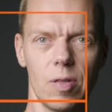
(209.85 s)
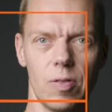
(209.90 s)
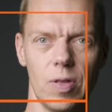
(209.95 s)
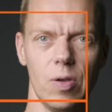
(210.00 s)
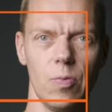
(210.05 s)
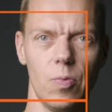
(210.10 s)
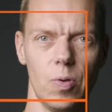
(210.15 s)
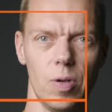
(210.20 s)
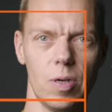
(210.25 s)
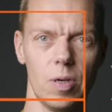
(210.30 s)

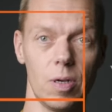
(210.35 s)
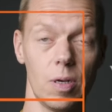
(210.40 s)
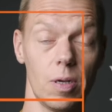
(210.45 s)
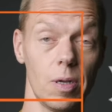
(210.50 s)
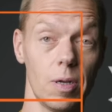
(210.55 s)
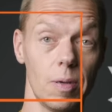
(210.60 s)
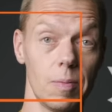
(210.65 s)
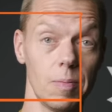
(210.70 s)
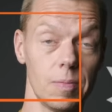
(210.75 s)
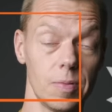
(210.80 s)
They will
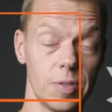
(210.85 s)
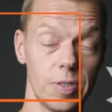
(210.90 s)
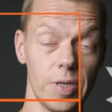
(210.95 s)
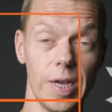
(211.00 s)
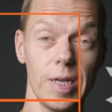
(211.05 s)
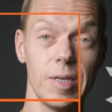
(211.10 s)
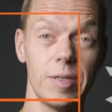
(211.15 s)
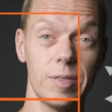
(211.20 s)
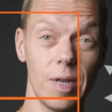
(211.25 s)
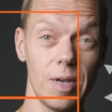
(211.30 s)
um,
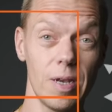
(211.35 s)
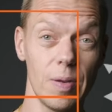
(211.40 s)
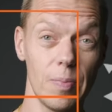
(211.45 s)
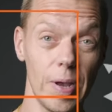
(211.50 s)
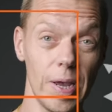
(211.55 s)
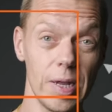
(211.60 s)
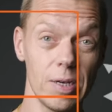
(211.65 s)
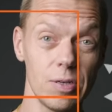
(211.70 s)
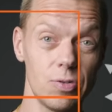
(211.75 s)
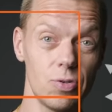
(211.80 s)
change their
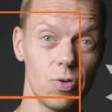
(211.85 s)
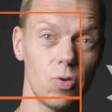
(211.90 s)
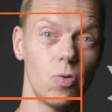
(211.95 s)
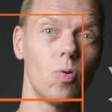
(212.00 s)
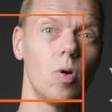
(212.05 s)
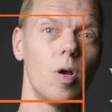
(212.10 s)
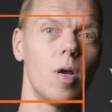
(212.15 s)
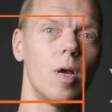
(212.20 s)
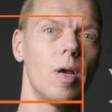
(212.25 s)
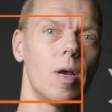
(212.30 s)
demands
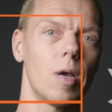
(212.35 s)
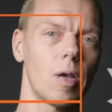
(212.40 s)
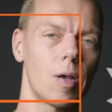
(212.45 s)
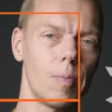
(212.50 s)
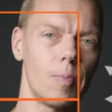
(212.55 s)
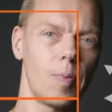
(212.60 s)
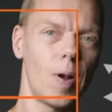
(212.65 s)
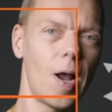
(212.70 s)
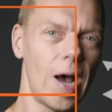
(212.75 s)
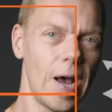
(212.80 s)
to
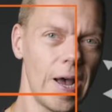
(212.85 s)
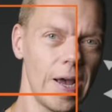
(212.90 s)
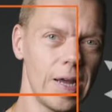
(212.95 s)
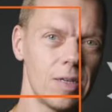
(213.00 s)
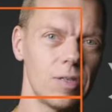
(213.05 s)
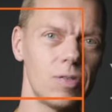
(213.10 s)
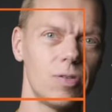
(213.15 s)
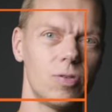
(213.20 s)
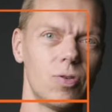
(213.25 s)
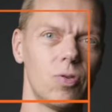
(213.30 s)

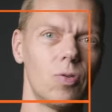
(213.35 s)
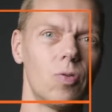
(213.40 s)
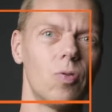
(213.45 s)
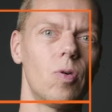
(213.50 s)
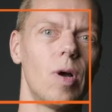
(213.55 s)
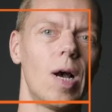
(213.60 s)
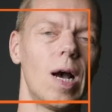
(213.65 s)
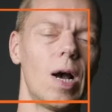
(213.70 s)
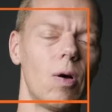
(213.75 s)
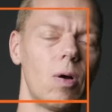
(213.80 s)
compliance
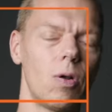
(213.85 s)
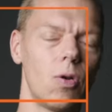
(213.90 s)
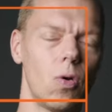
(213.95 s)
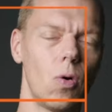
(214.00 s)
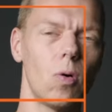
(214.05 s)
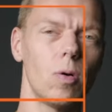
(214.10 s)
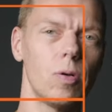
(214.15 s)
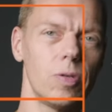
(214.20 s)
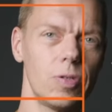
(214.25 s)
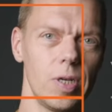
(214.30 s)
to our
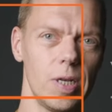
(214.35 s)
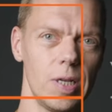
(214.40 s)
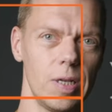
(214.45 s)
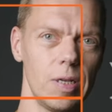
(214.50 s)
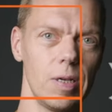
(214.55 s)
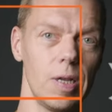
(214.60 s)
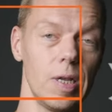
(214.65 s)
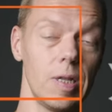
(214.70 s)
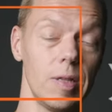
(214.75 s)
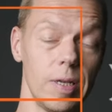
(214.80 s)
laws
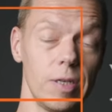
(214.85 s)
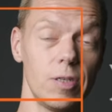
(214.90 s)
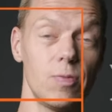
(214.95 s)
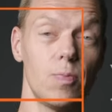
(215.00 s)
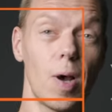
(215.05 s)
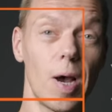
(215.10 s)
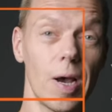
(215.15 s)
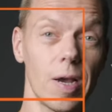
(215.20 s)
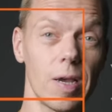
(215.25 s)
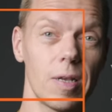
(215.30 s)
in, in
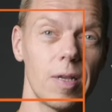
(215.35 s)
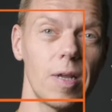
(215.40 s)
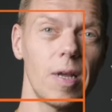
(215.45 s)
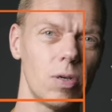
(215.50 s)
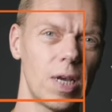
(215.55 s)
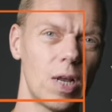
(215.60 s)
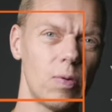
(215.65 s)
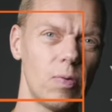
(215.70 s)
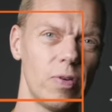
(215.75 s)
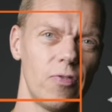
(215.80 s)
this market.
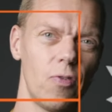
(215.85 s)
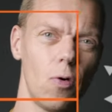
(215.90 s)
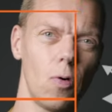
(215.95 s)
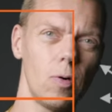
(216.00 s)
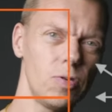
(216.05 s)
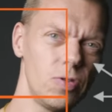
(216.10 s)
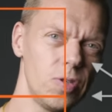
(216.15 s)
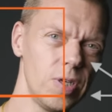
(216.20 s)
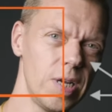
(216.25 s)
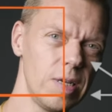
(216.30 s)
Can we
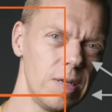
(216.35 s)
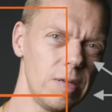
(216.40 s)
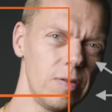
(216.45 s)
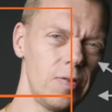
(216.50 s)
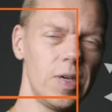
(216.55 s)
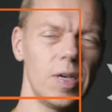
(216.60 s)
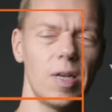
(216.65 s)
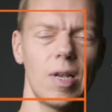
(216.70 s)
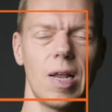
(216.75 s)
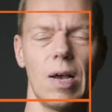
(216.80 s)
foresee
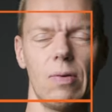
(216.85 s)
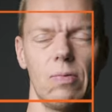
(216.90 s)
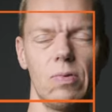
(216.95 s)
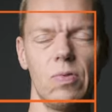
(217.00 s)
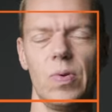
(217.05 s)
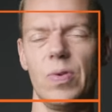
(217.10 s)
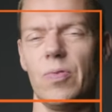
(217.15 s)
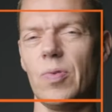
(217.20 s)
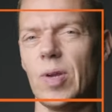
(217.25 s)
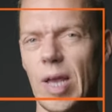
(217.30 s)
anything and how
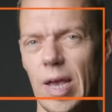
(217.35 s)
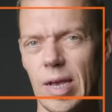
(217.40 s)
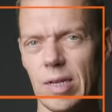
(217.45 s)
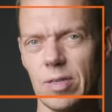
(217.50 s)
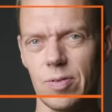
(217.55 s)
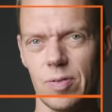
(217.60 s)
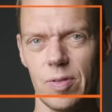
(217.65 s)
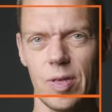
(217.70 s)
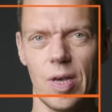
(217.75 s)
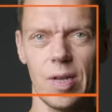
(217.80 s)
would we
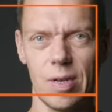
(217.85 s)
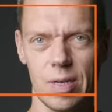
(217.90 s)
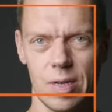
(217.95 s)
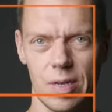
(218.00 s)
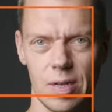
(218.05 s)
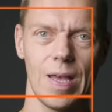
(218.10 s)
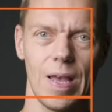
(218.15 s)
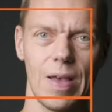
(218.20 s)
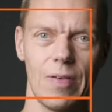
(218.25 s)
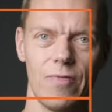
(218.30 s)
react to
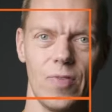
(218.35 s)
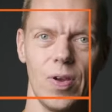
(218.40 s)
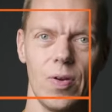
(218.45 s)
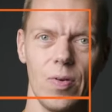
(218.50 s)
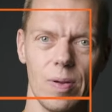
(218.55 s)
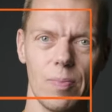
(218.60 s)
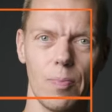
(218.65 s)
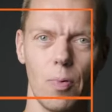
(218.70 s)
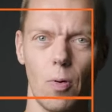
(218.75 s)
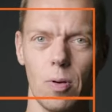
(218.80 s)
that? A
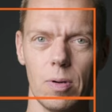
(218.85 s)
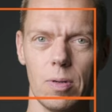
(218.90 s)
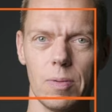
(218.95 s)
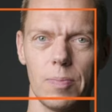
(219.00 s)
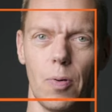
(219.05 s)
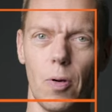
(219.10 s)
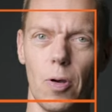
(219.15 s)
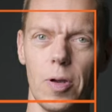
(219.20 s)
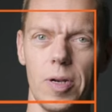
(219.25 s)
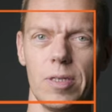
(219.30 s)
very
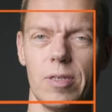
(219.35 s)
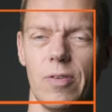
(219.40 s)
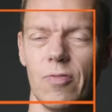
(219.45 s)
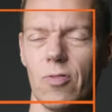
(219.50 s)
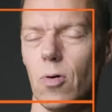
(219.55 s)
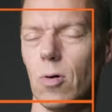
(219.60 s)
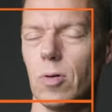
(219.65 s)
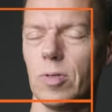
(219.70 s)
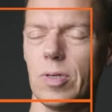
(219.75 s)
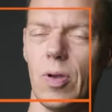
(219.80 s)
important point is,
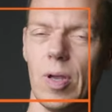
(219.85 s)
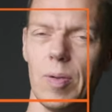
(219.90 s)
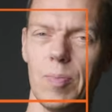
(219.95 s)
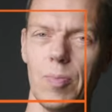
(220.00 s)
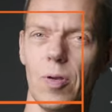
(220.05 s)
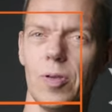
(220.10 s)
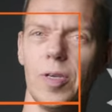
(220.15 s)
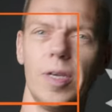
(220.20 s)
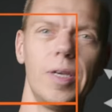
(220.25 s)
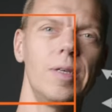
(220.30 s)
of course, our
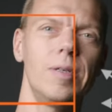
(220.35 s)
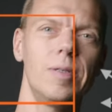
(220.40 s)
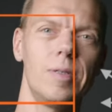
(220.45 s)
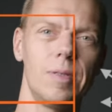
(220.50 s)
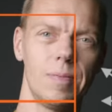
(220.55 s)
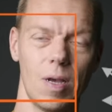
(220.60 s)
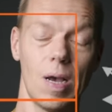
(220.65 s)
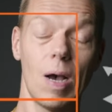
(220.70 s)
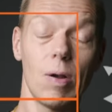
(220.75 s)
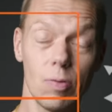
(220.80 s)

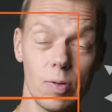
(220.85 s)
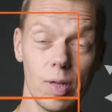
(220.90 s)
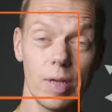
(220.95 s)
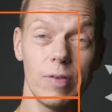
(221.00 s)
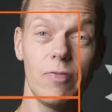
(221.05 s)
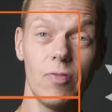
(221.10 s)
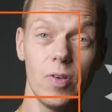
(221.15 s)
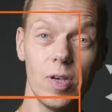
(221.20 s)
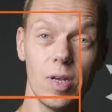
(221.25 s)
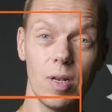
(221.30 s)
employees. How do
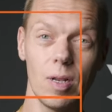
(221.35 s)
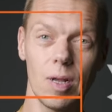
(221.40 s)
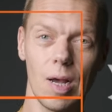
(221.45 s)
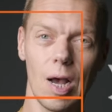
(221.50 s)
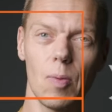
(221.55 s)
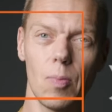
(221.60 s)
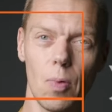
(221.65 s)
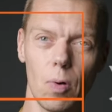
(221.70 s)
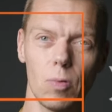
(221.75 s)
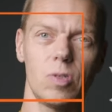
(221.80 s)
they feel?
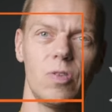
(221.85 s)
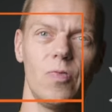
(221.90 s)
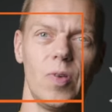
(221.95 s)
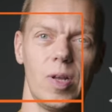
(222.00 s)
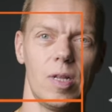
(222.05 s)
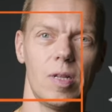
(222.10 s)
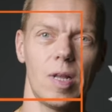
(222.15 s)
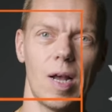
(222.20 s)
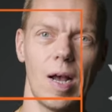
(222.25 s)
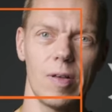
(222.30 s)
How
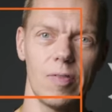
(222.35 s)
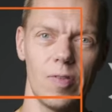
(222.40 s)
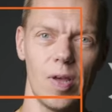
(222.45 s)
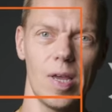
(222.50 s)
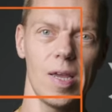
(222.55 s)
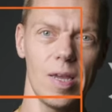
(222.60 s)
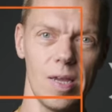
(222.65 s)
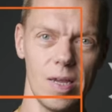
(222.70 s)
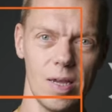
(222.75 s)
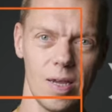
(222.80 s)
motivated are
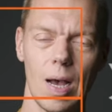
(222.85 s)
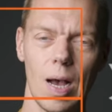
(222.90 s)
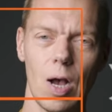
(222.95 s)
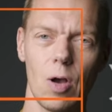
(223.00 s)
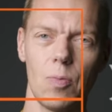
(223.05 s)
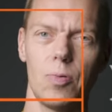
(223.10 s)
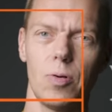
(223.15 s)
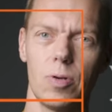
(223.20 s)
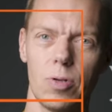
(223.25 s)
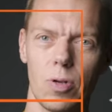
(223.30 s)
they?
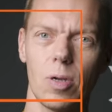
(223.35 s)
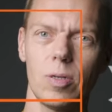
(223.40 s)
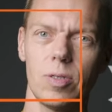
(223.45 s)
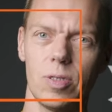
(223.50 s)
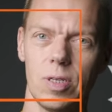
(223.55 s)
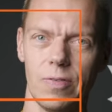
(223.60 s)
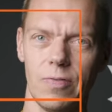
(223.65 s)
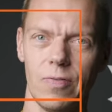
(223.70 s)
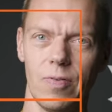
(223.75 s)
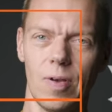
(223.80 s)
How
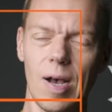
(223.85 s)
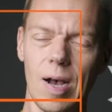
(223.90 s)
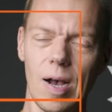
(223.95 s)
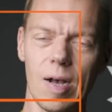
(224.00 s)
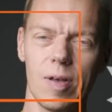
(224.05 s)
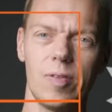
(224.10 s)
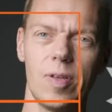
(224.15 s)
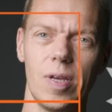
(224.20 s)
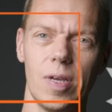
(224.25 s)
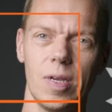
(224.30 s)
productive
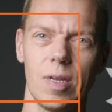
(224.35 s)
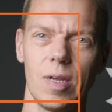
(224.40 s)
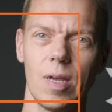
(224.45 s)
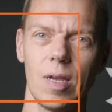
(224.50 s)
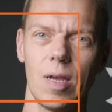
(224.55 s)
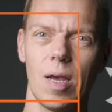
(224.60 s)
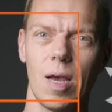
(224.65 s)
are they?